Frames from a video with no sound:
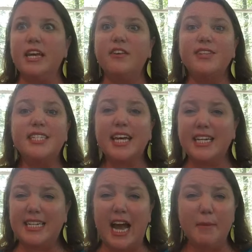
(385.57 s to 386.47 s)
Even set
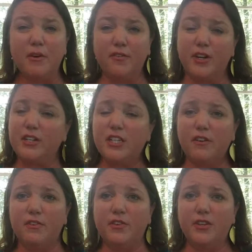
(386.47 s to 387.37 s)
a timer for
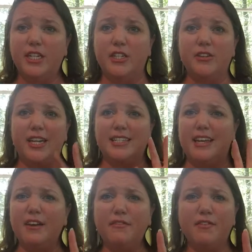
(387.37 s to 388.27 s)
yourself if you need to. Like,
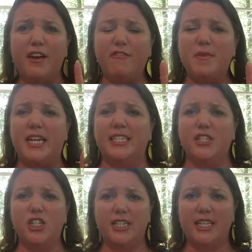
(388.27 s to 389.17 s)
set it for 5 minutes
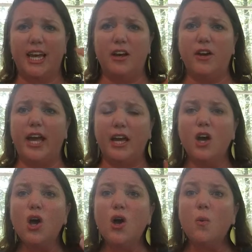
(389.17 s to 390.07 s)
and just say, okay,
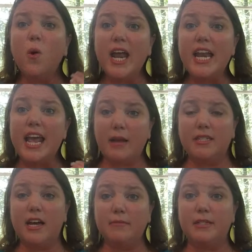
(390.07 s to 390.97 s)
what
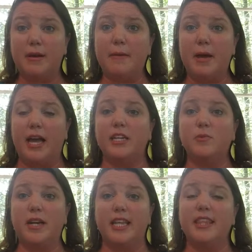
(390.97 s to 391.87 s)
names come to my mind
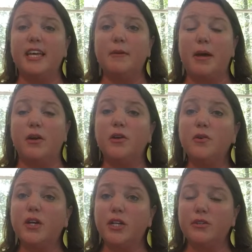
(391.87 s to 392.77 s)
when I think about
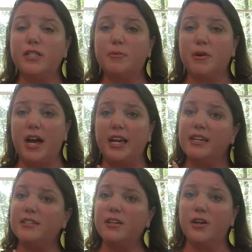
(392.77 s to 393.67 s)
who could use the
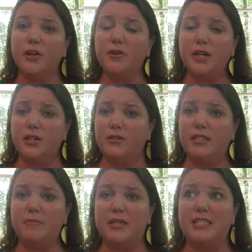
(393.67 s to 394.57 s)
products or who could use
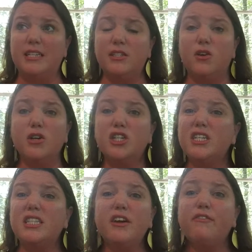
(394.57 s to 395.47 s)
the business, or
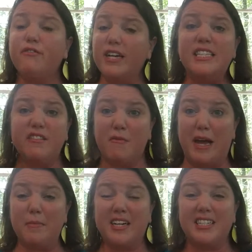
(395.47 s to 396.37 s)
just they're friends of
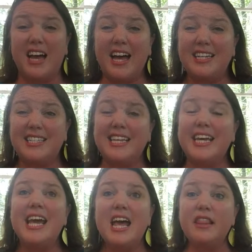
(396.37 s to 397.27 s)
mine? Because
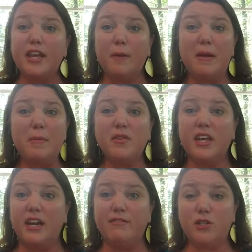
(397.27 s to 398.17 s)
honestly, there are people
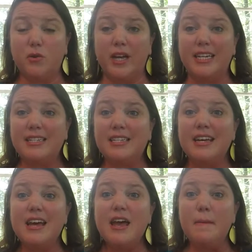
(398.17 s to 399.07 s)
that have joined
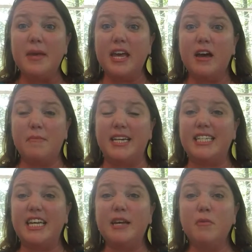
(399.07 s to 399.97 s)
me on my
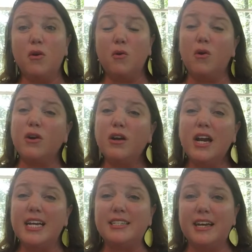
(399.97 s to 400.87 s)
team or order
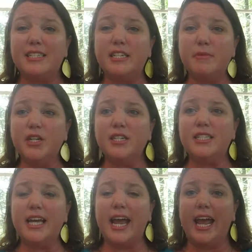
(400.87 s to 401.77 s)
as
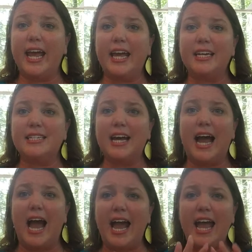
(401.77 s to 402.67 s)
customers, and
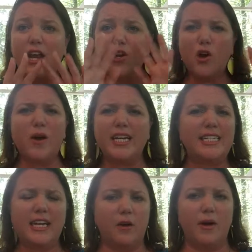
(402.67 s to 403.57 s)
I had no
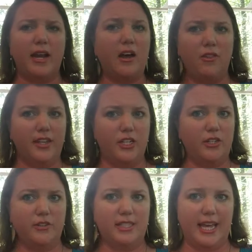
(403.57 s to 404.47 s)
idea what health
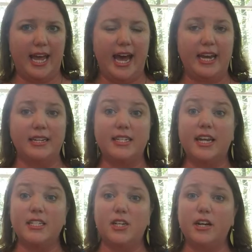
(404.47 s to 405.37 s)
issues they had until
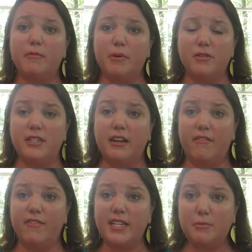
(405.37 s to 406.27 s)
I started posting
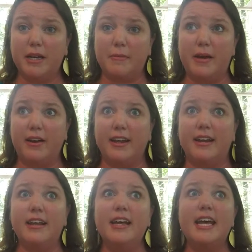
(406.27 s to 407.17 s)
on Facebook about
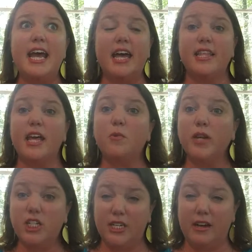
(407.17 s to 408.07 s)
it, and then they
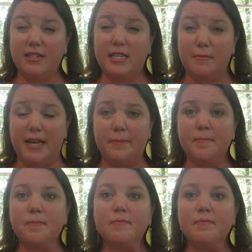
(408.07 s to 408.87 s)
reached out to me.